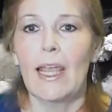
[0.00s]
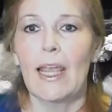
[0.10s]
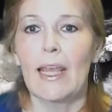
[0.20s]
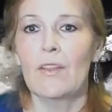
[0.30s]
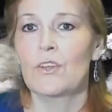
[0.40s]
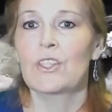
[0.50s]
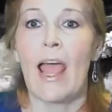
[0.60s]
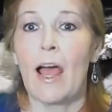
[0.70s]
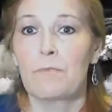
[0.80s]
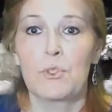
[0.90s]
There's
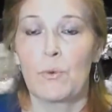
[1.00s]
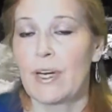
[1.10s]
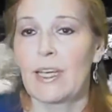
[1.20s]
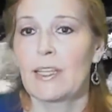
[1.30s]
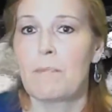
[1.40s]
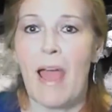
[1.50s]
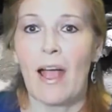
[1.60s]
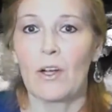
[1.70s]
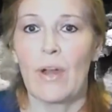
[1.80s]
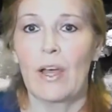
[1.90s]
apps running in the
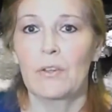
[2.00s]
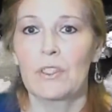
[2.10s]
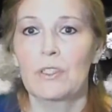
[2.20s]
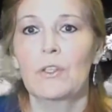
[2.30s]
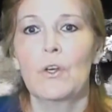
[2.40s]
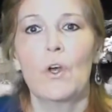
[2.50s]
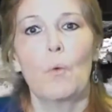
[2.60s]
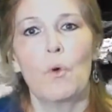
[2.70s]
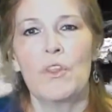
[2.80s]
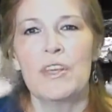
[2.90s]
background.
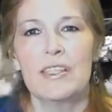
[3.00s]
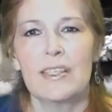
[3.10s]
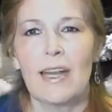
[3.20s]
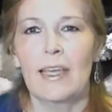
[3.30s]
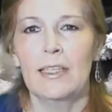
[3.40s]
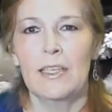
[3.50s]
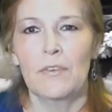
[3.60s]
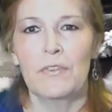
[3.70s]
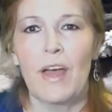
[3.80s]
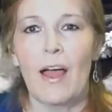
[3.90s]
Well, these negative
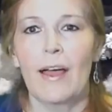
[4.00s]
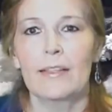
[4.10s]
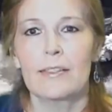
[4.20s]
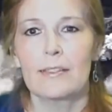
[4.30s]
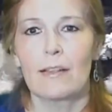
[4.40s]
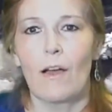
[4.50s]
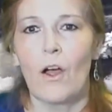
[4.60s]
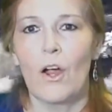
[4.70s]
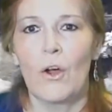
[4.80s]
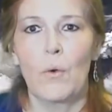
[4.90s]
thoughts
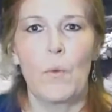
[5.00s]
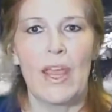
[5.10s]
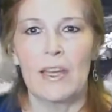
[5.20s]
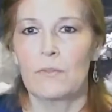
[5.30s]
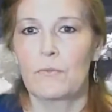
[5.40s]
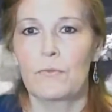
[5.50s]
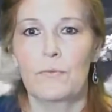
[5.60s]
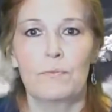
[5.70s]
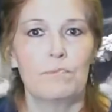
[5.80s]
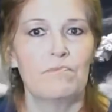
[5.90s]
are waiting
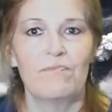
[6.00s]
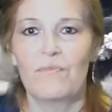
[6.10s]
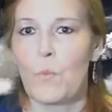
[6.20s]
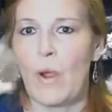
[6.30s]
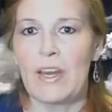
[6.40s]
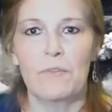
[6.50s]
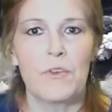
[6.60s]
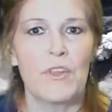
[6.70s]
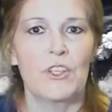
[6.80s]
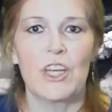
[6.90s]
for
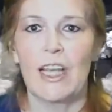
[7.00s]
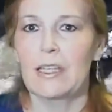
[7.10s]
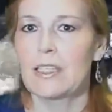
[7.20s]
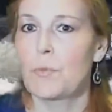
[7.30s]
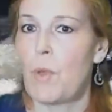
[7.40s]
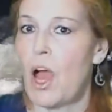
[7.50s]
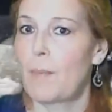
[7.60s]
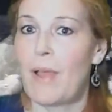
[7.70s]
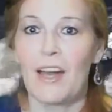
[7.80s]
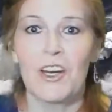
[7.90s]
their chance to pop
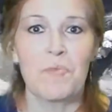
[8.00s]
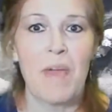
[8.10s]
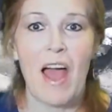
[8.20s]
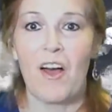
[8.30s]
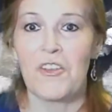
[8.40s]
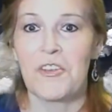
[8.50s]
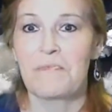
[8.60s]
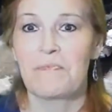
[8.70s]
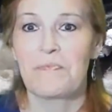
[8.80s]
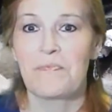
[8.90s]
out of your mouth,
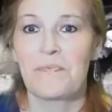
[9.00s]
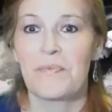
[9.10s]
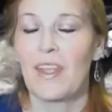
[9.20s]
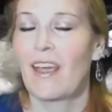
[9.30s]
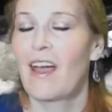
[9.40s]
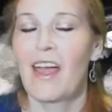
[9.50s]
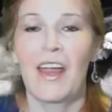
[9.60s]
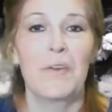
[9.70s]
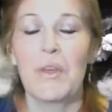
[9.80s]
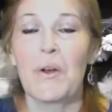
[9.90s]

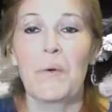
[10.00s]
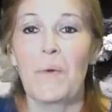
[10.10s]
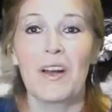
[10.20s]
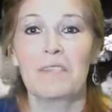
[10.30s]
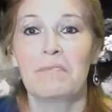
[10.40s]
and we don't want them.